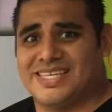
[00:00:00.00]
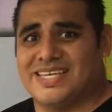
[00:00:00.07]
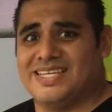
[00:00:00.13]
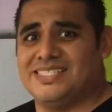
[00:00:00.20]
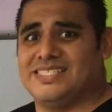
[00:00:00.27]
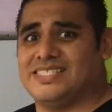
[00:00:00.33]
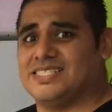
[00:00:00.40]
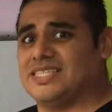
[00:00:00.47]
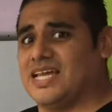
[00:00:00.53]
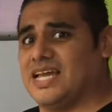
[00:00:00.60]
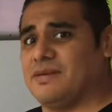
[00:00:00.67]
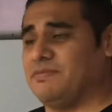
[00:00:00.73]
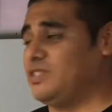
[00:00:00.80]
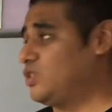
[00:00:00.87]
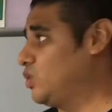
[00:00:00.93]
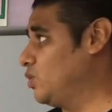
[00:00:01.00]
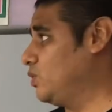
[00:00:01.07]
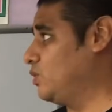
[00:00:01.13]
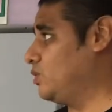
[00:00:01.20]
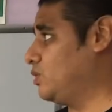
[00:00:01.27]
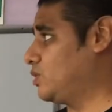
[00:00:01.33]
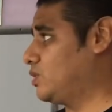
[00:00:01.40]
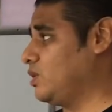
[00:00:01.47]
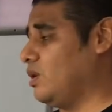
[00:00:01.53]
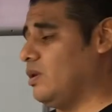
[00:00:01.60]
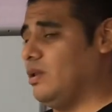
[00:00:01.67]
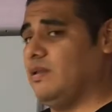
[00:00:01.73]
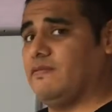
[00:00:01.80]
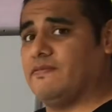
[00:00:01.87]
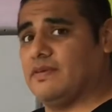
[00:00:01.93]
it's time to
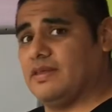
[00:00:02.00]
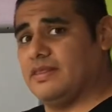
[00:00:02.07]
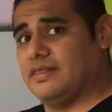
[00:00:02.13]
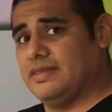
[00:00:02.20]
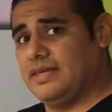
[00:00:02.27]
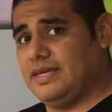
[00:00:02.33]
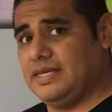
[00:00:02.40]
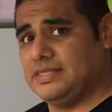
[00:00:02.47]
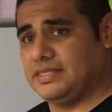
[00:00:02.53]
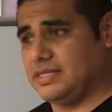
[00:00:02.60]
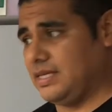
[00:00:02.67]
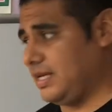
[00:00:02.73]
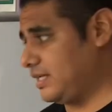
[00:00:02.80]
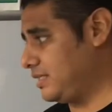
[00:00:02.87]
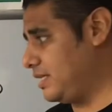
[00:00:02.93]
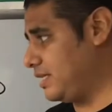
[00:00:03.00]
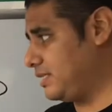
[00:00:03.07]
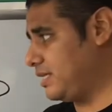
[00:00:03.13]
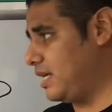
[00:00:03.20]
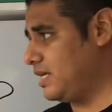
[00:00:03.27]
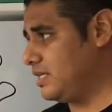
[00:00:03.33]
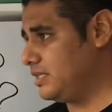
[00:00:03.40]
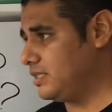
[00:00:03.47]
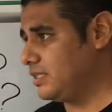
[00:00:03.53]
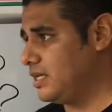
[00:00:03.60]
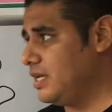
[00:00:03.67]
solve this exercise.